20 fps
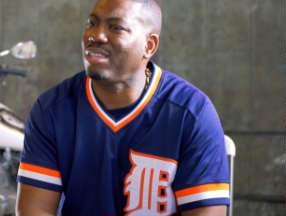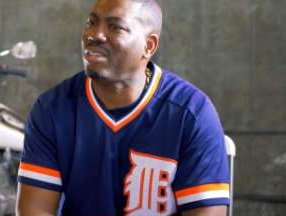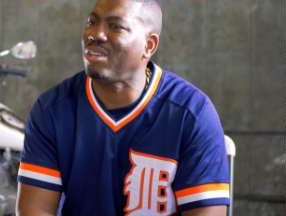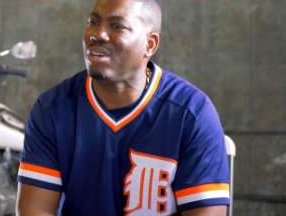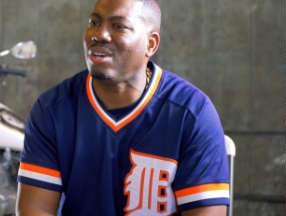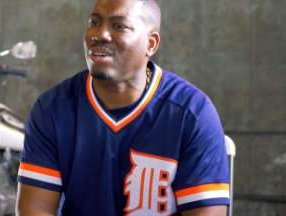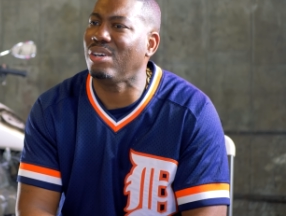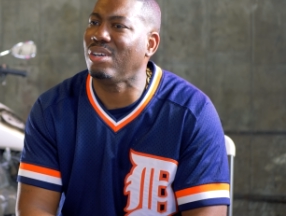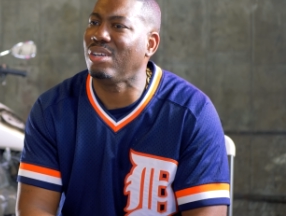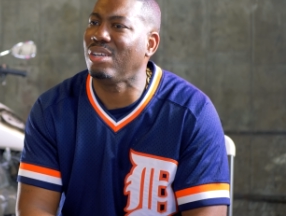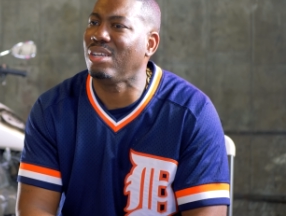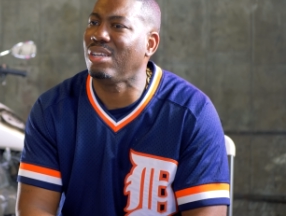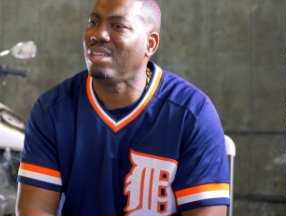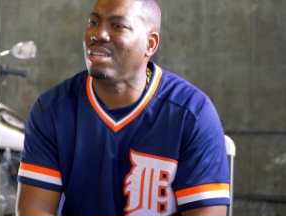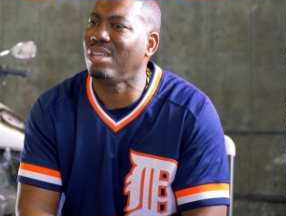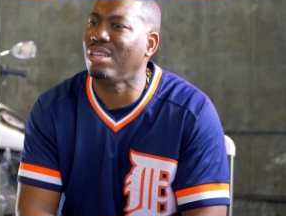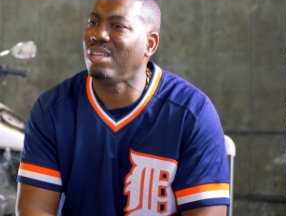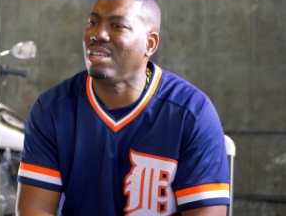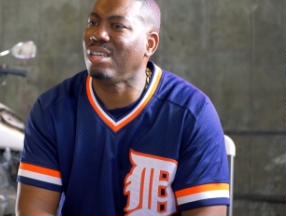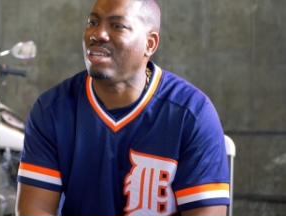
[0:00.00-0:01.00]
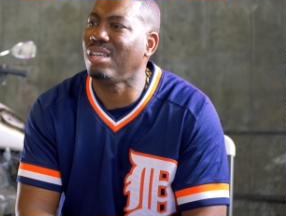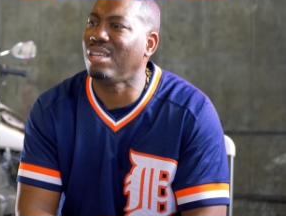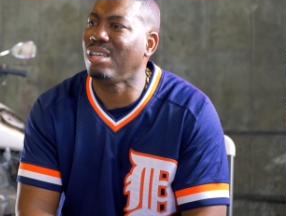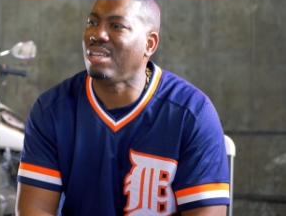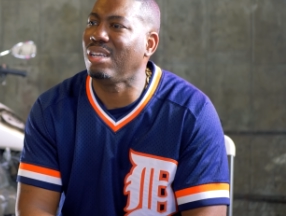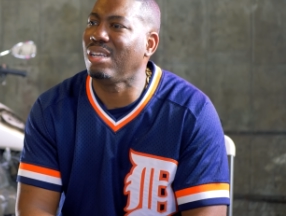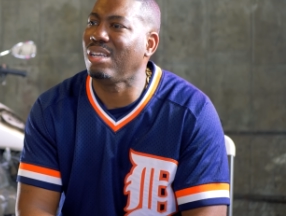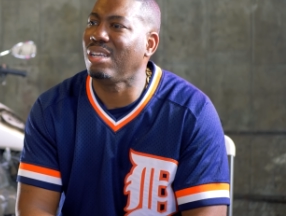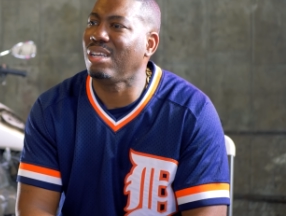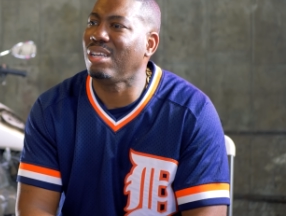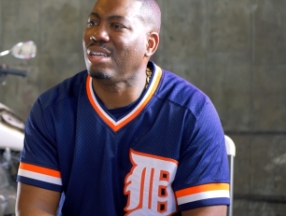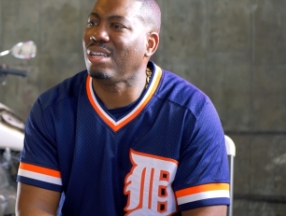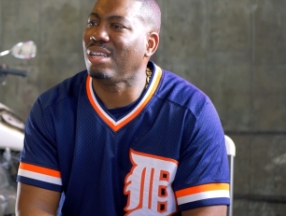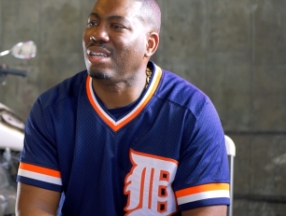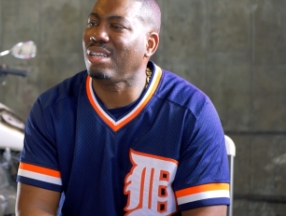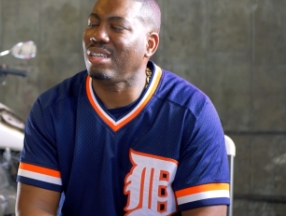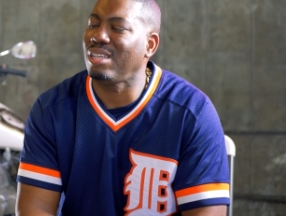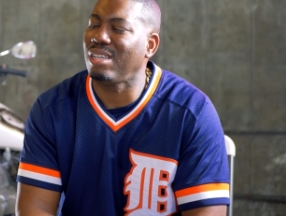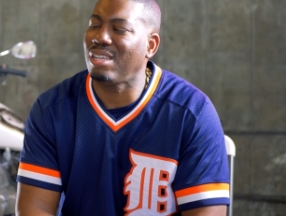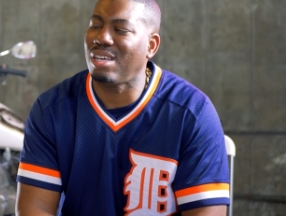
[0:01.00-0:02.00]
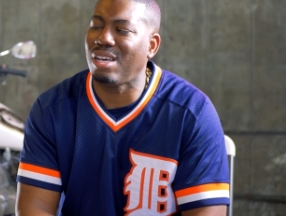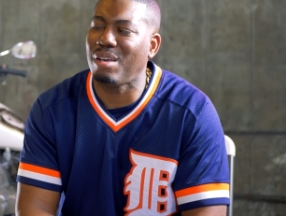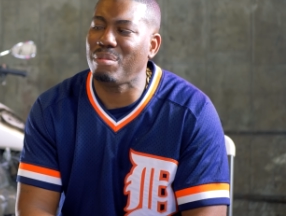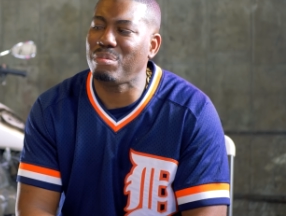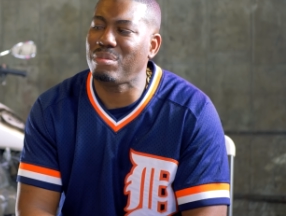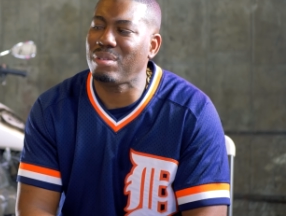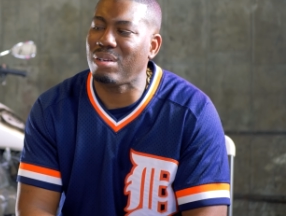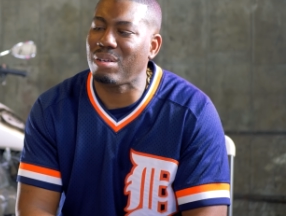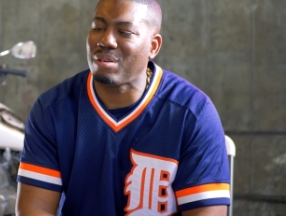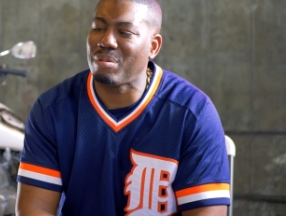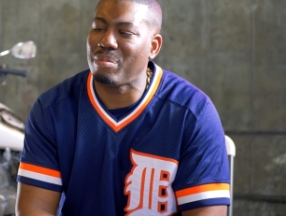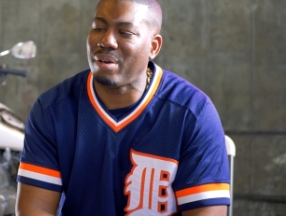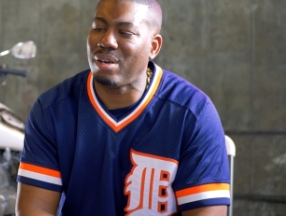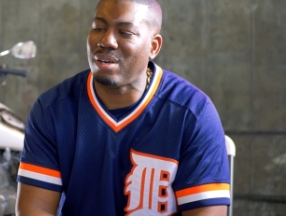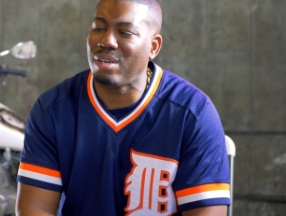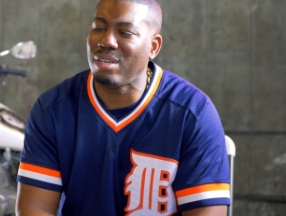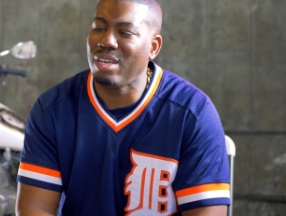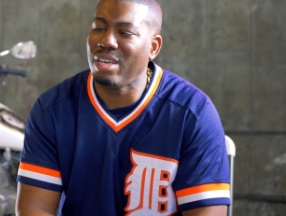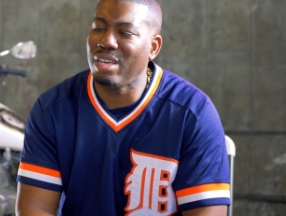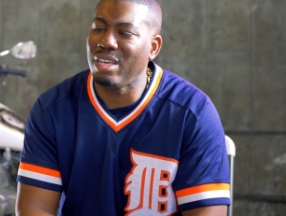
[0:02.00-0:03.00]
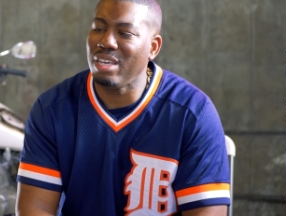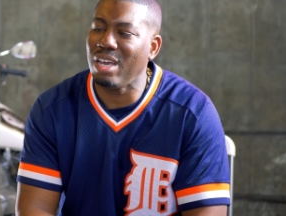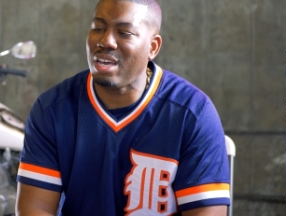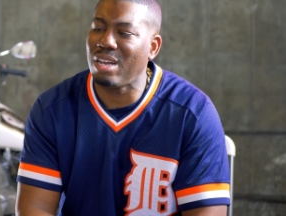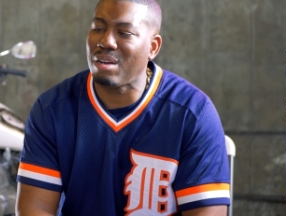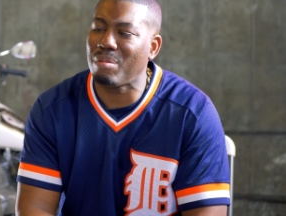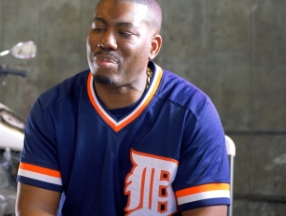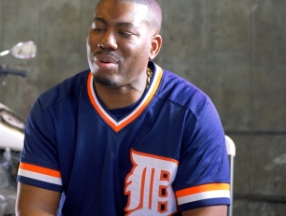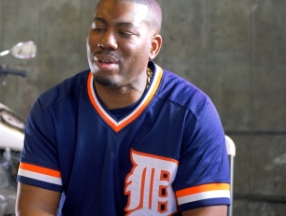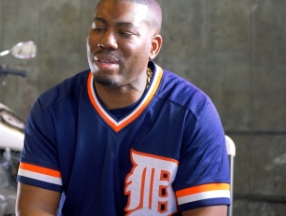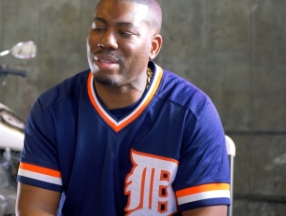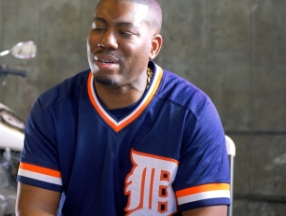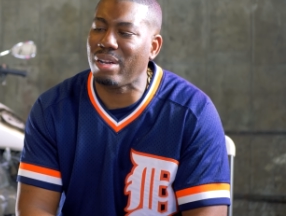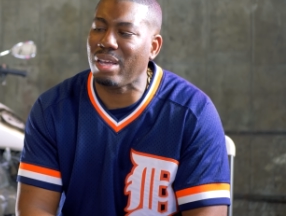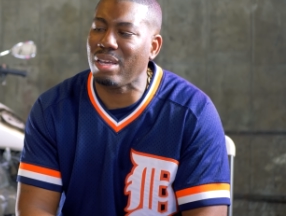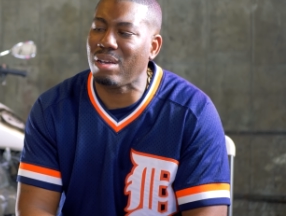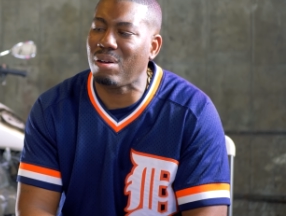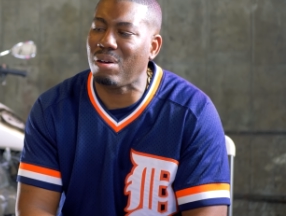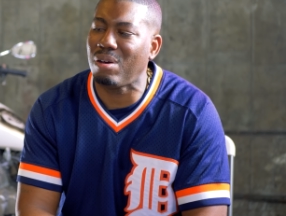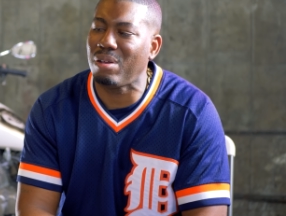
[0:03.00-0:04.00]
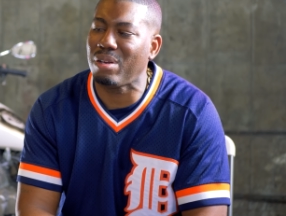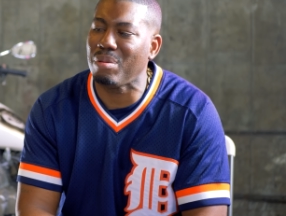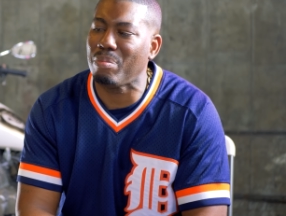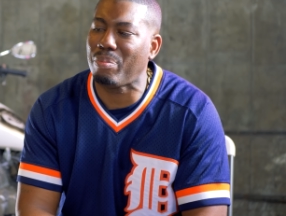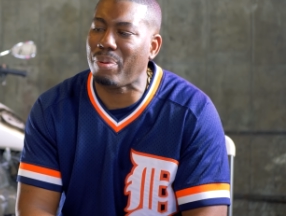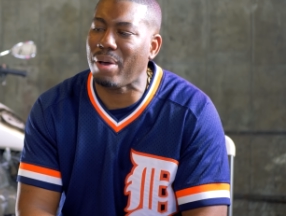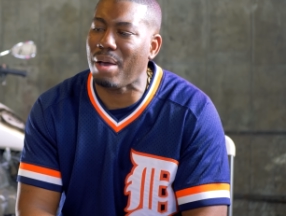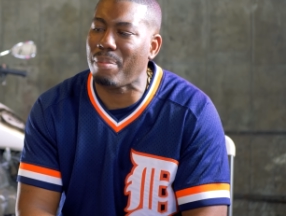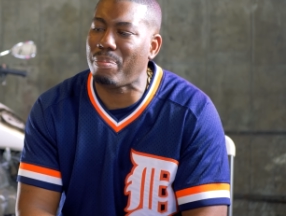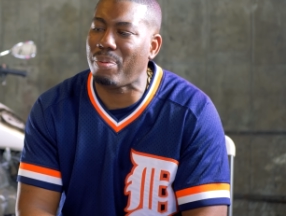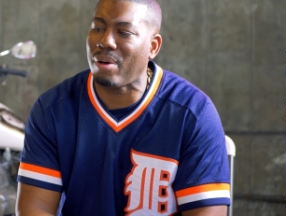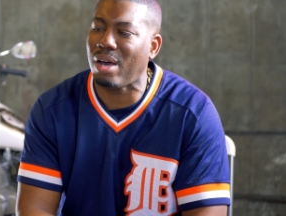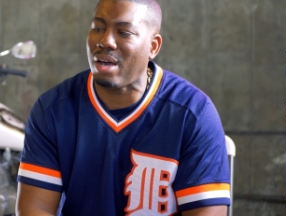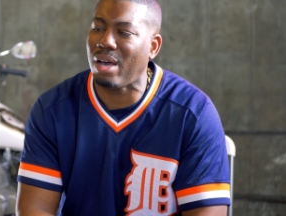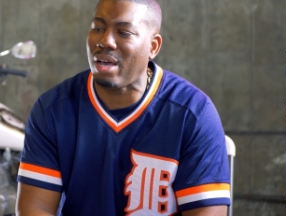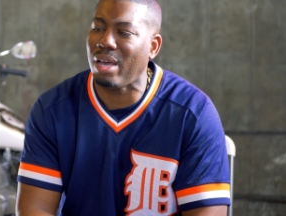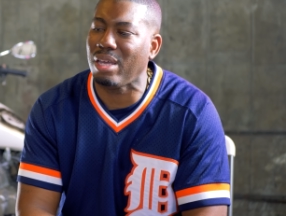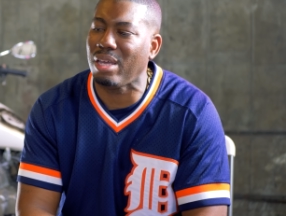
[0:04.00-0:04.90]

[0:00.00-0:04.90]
the one that became a pastor? Nah, I'm talking about, he had a brother, they called him Popeye.